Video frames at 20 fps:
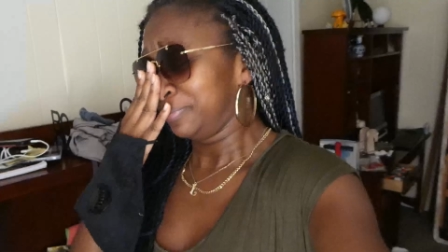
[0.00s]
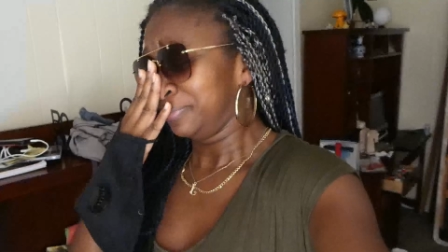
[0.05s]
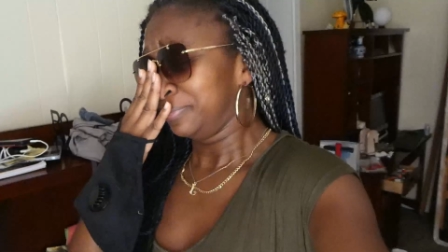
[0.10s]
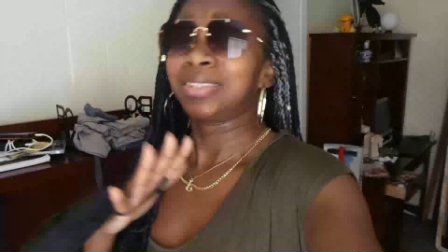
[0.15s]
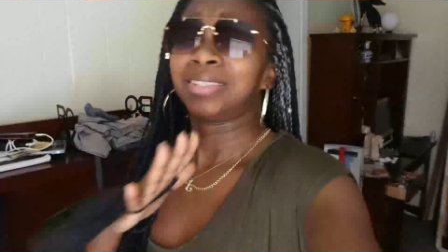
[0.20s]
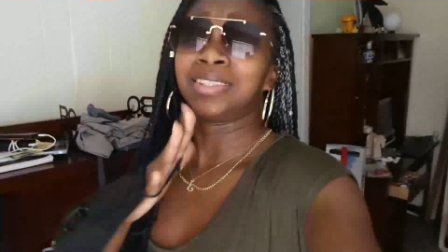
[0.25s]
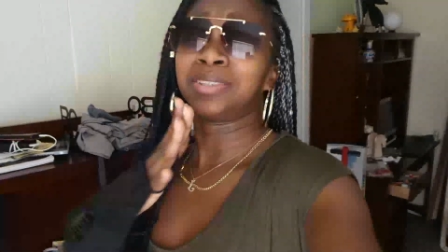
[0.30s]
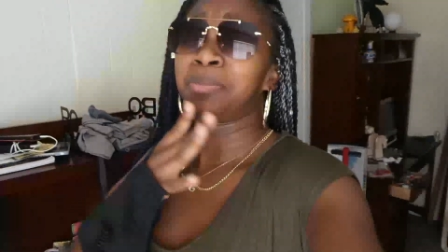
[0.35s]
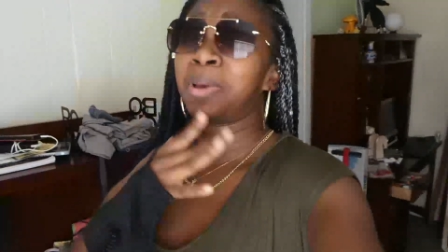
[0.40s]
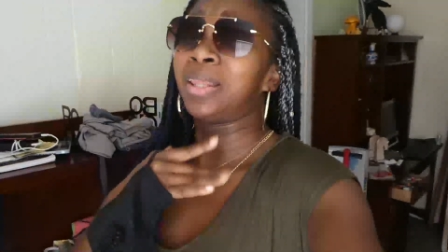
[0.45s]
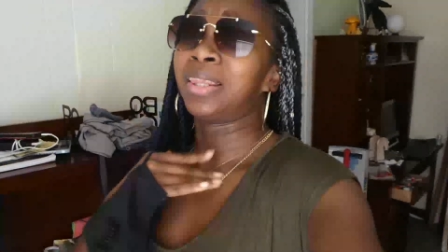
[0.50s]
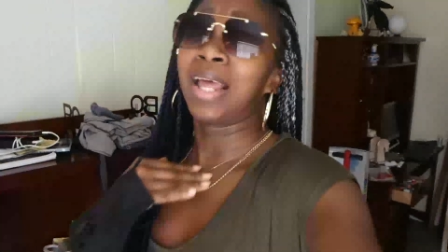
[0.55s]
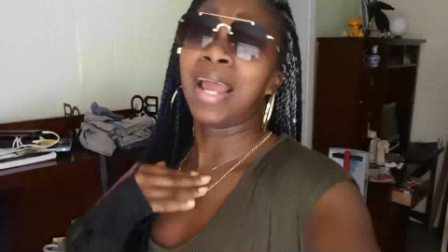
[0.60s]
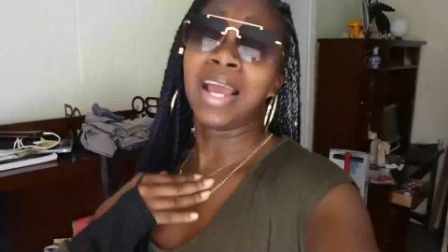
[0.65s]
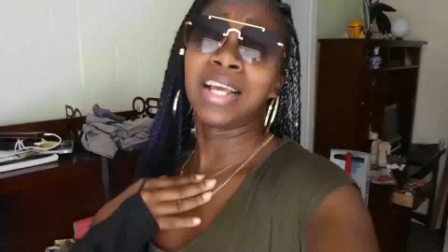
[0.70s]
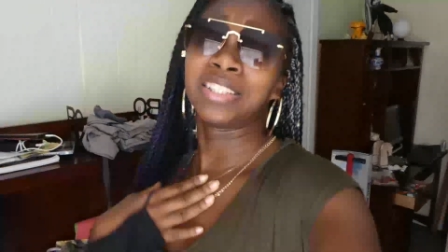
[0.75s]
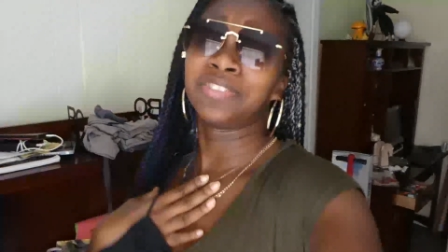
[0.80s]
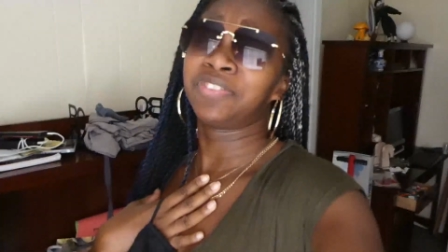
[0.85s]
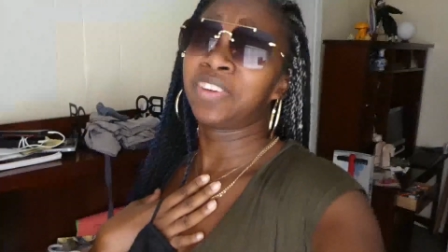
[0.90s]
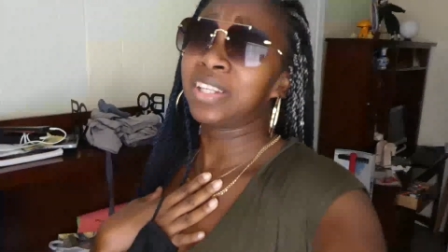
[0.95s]
since my
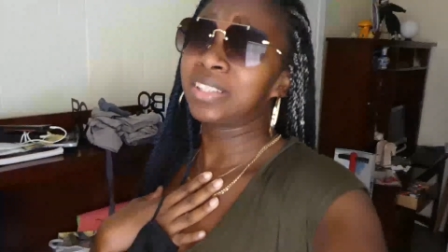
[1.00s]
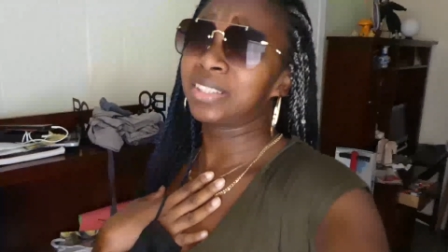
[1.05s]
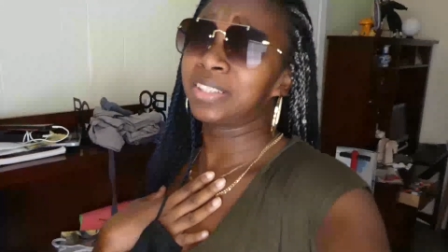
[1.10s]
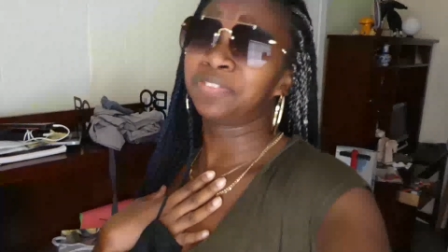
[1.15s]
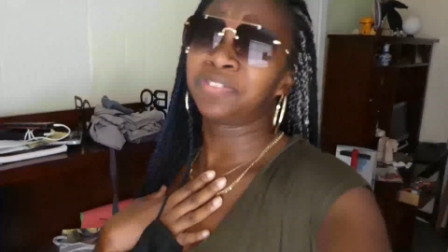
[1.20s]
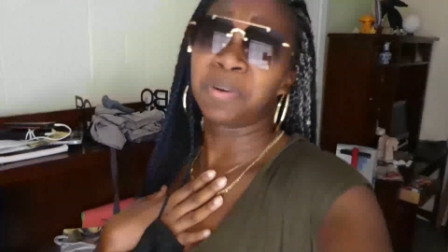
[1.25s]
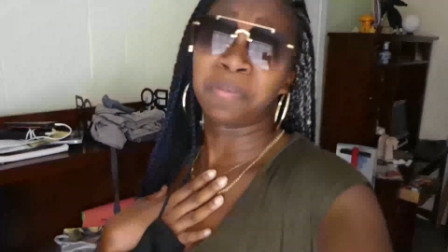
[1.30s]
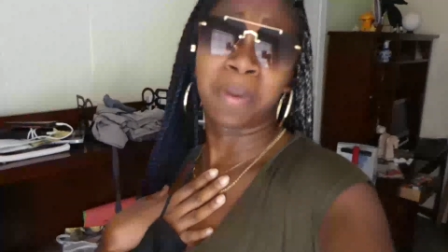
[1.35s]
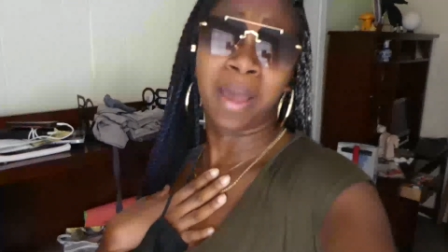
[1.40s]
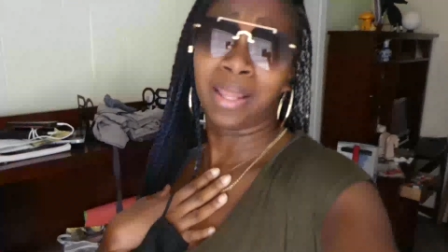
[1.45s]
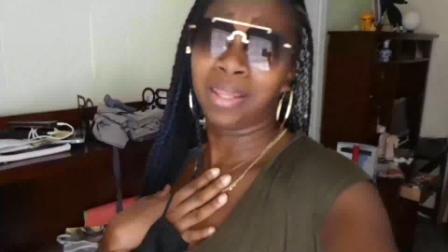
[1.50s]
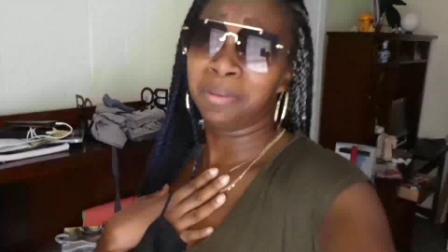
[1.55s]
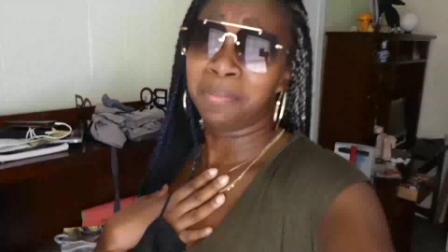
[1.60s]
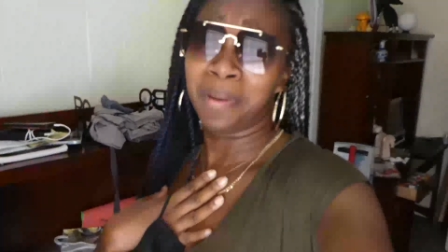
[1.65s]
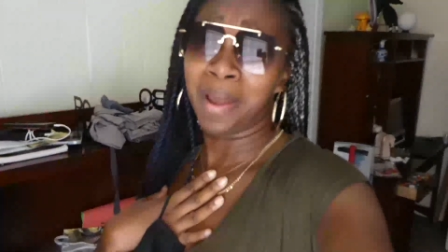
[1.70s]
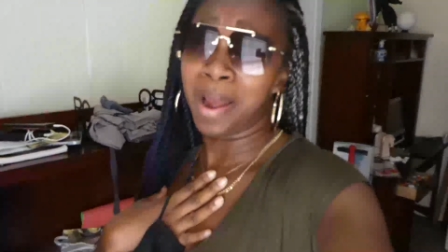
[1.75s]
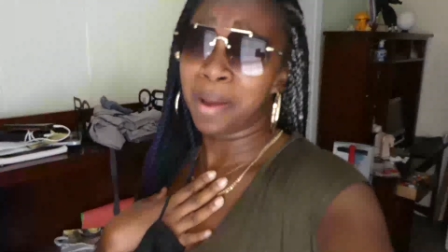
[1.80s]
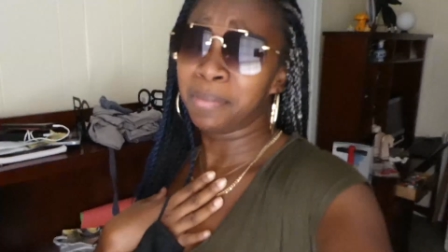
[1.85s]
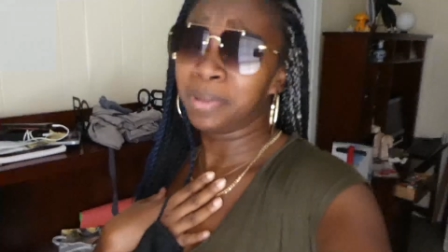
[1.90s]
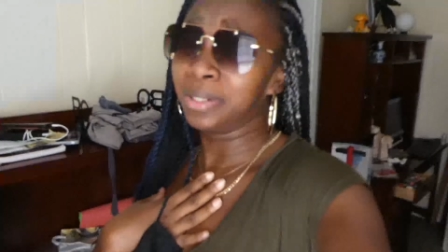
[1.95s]
last visit from
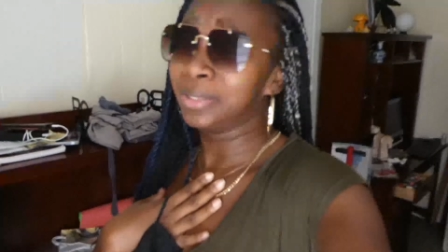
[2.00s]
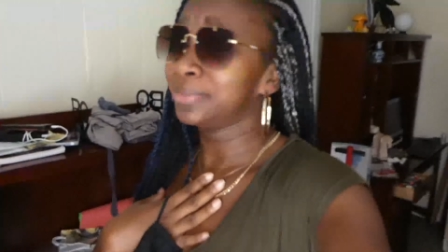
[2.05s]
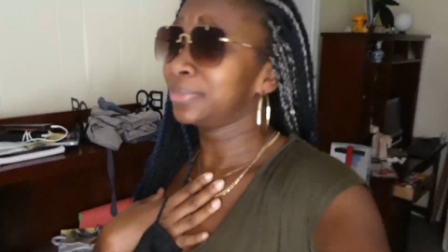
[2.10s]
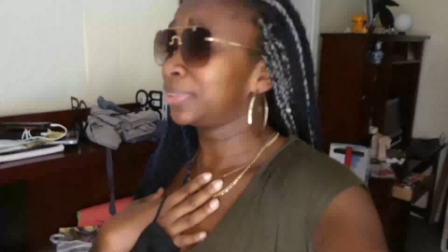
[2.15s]
Alabama.